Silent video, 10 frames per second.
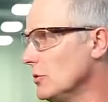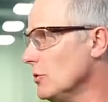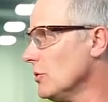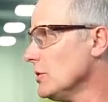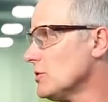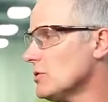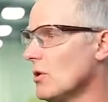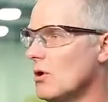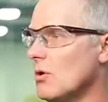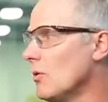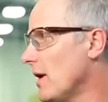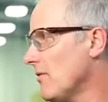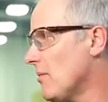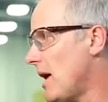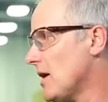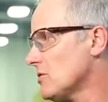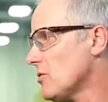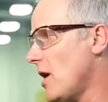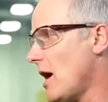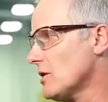in doing so, we have a master
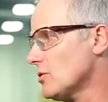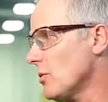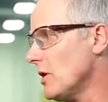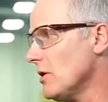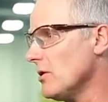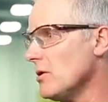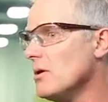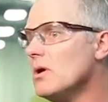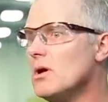actuator